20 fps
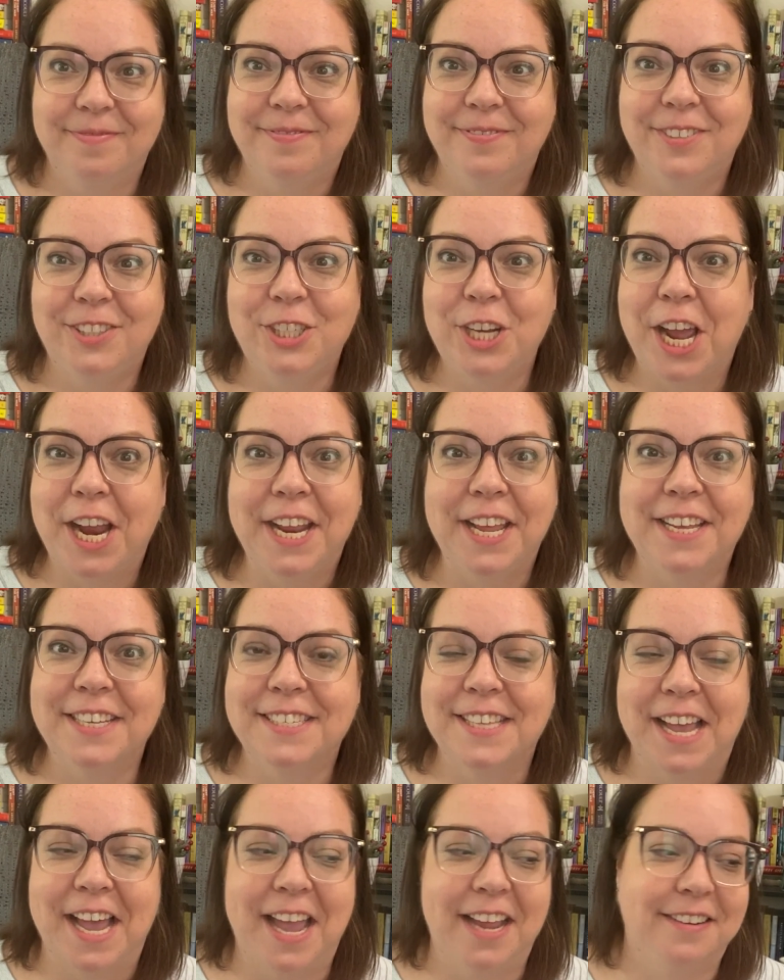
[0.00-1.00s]
chatting
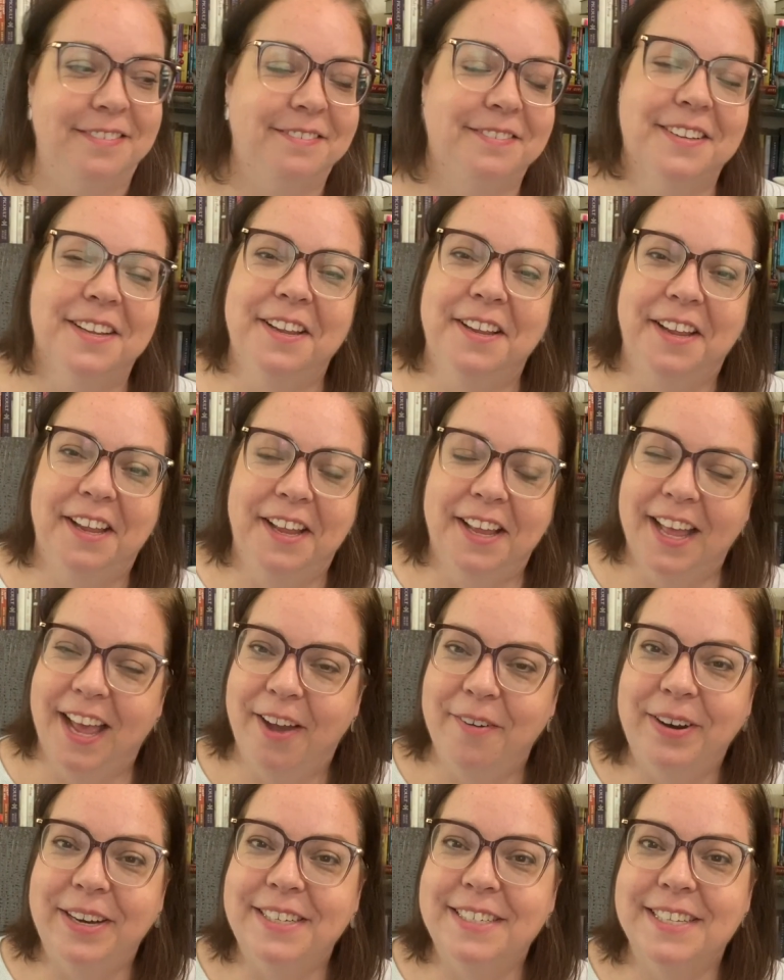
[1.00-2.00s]
aside,
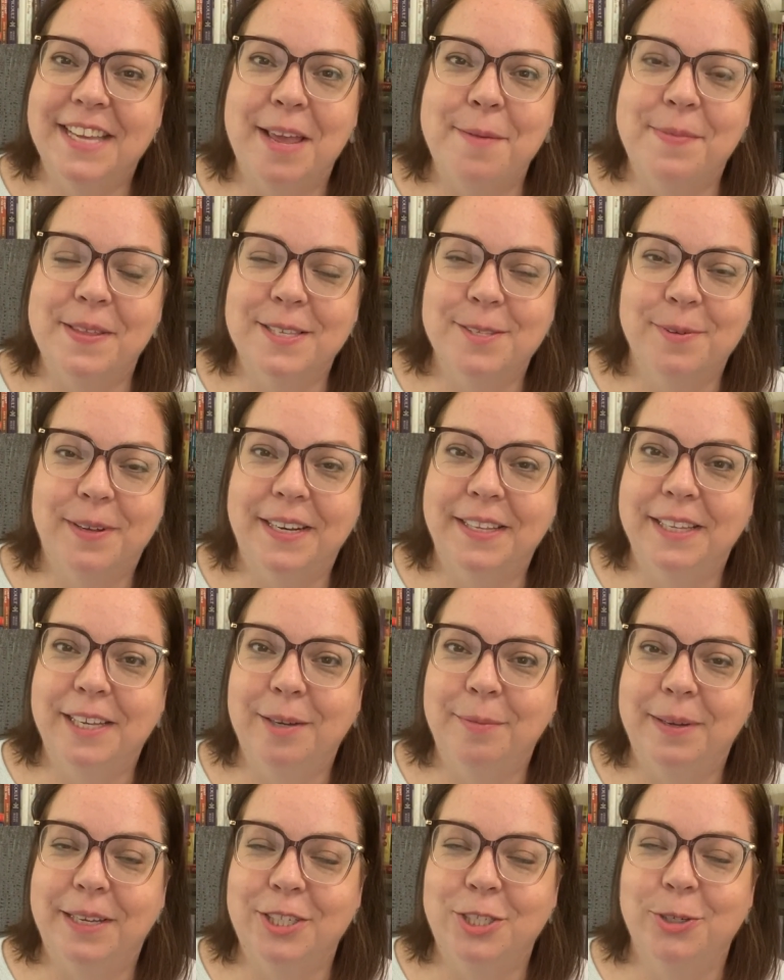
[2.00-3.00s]
I wanted to keep this one a
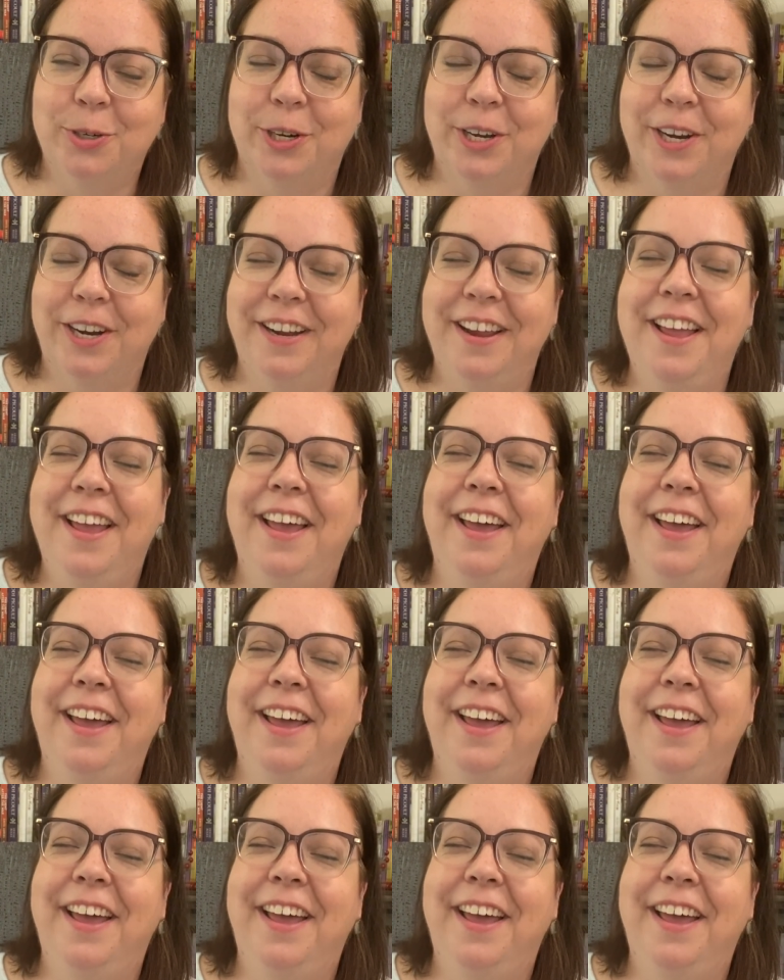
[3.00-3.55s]
little bit shorter.